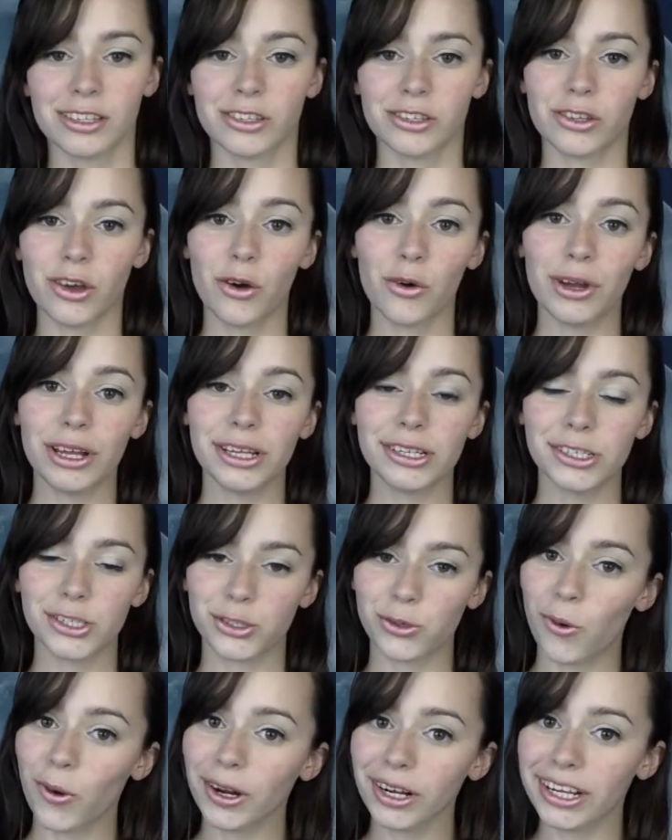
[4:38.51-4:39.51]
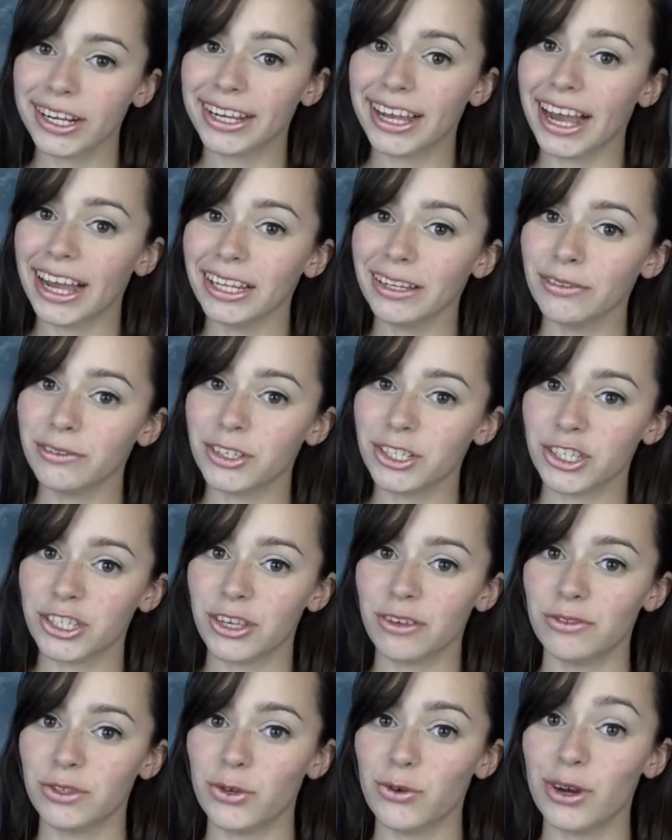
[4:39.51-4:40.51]
So in short, it kind of just
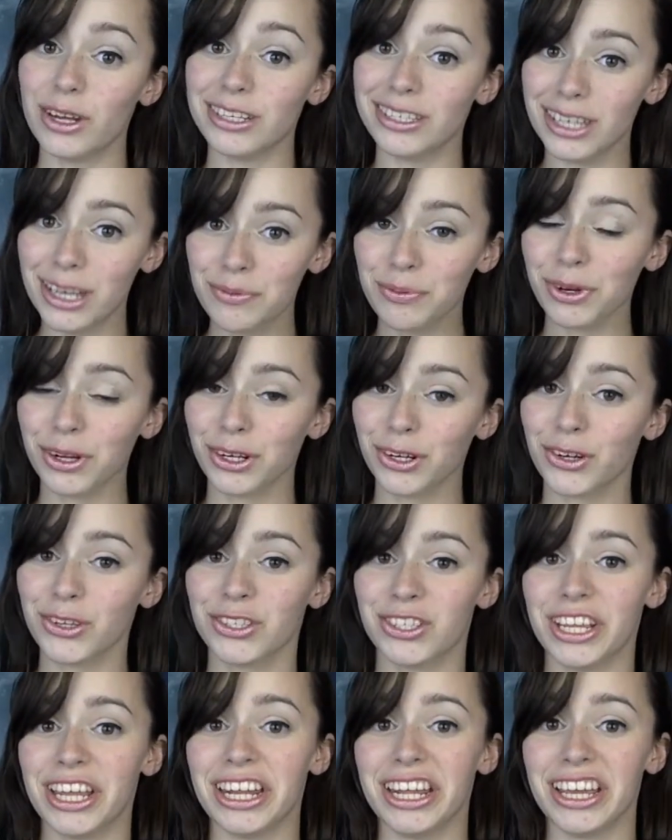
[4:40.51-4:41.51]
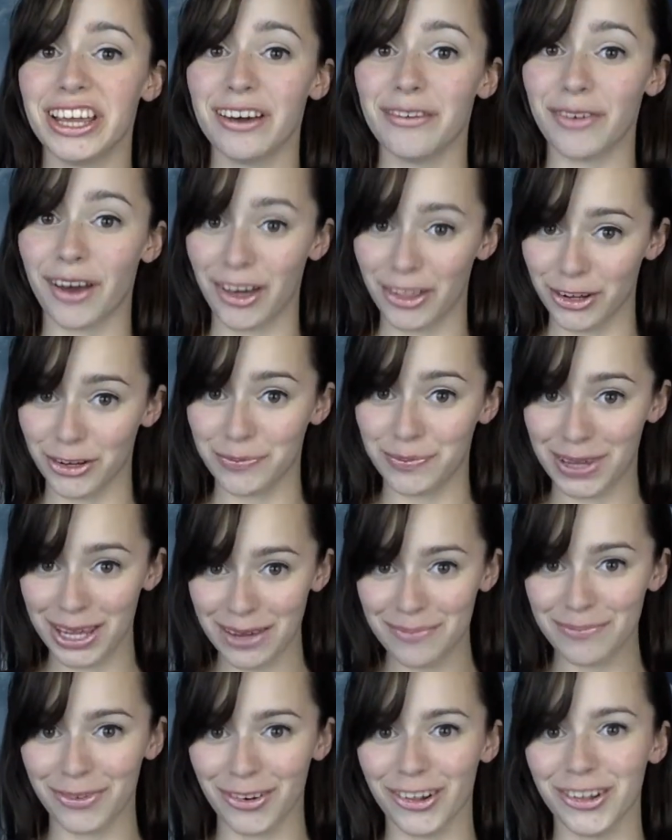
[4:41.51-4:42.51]
gives you a deeper understanding of other
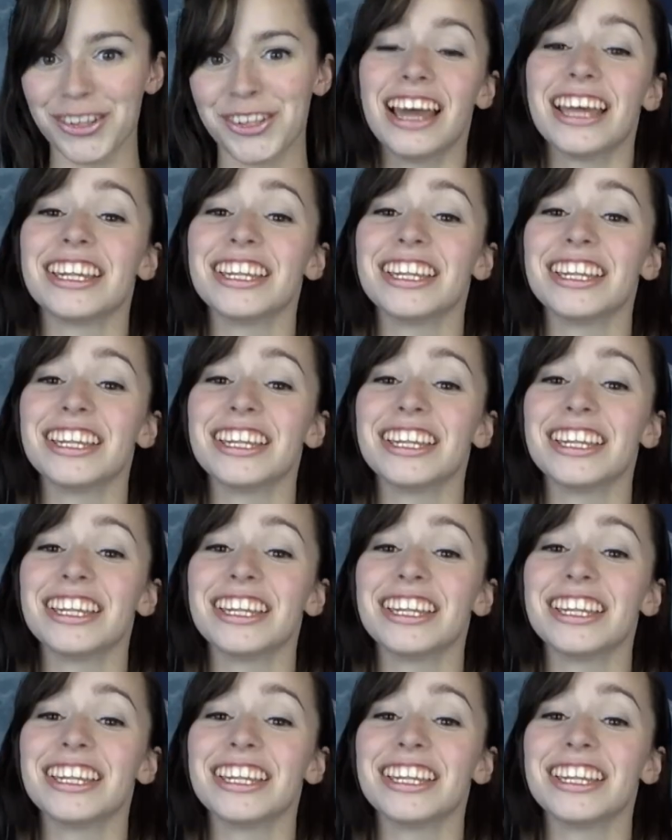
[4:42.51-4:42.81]
people.